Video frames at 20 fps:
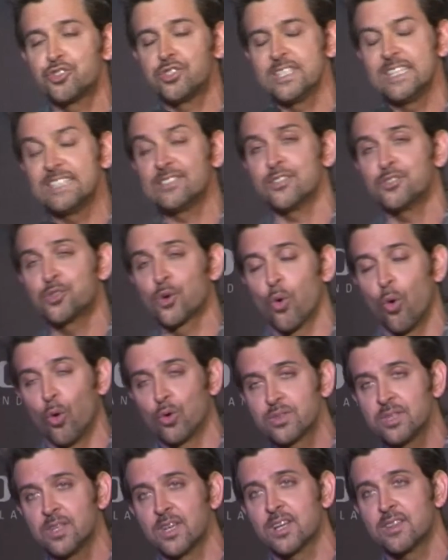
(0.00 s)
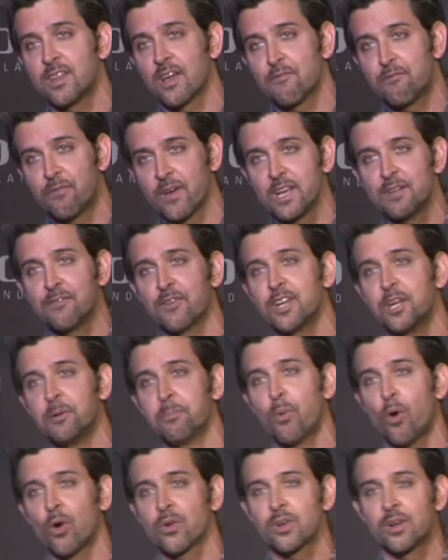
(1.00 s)
cheese jo hoti hain, they are very, very
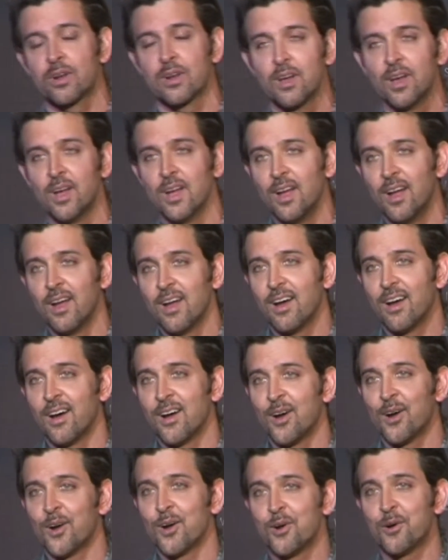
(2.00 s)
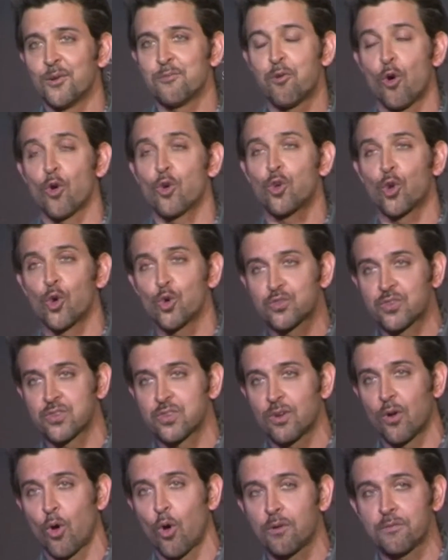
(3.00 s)
important uh, for
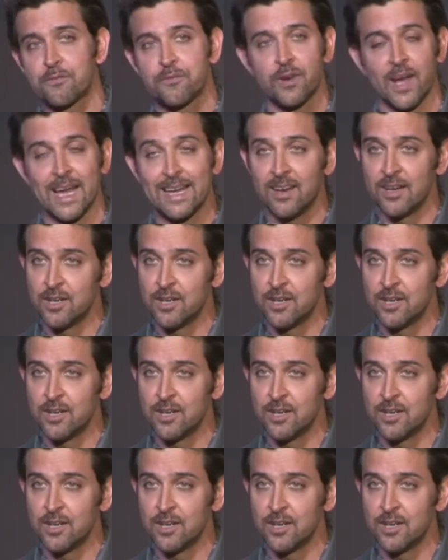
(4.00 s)
growth of an